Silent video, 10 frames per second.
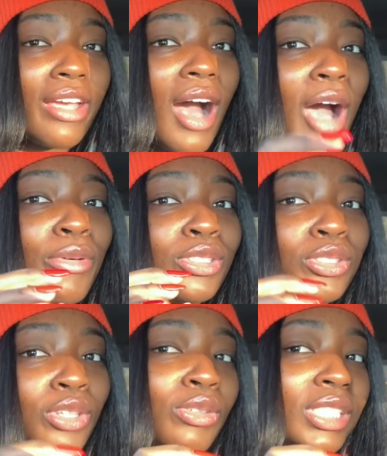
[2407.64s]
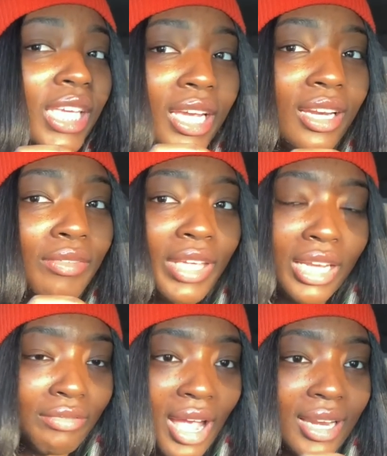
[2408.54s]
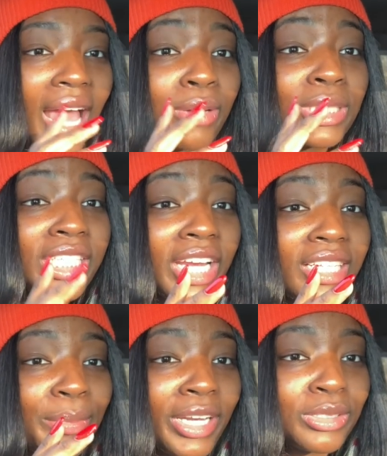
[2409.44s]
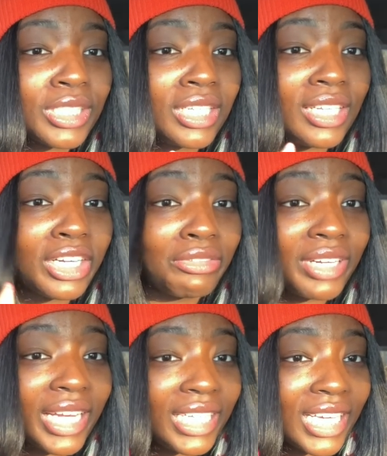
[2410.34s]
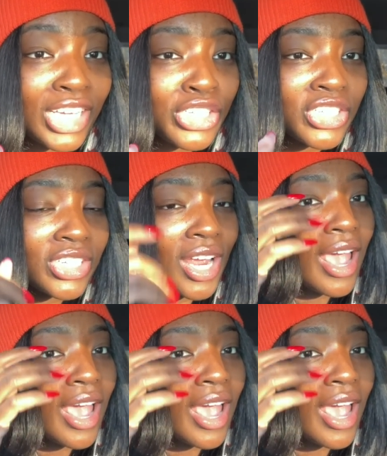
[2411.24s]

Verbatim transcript: I was so scared of getting red. I was scared that my nails gonna look granny-ish.